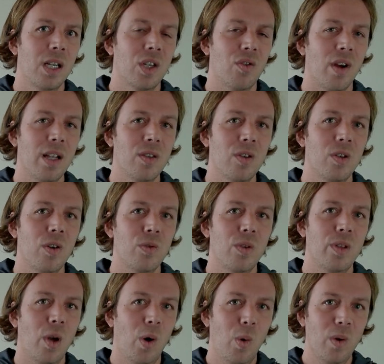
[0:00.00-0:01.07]
trying to go
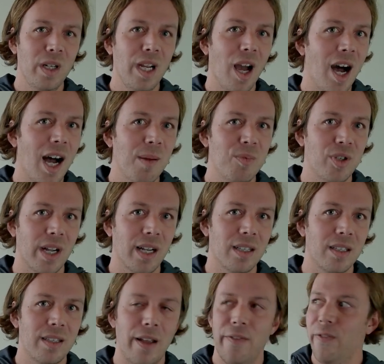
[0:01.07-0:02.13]
to the only
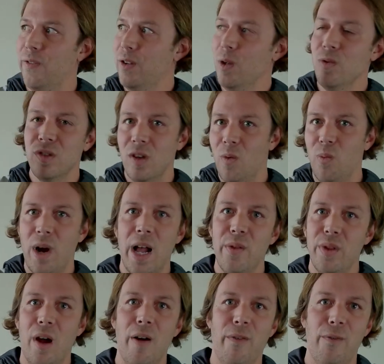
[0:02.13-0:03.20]
object that floats
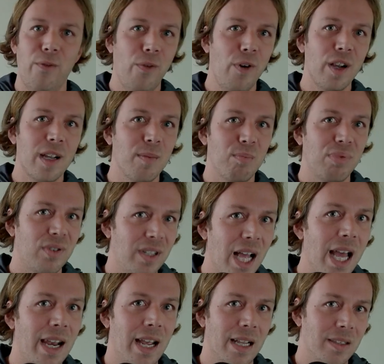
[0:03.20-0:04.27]
around our frickin'
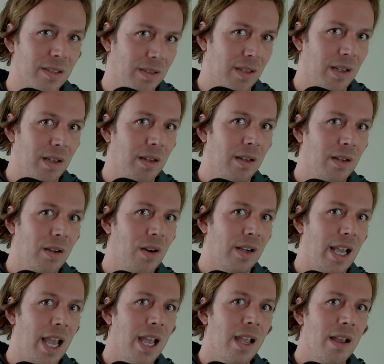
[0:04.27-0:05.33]
planet,
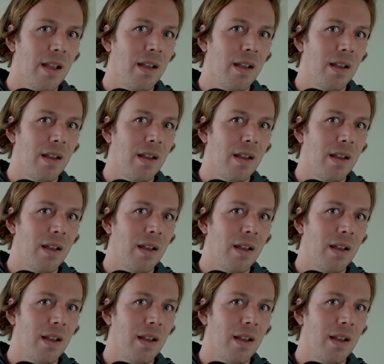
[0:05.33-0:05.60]
okay?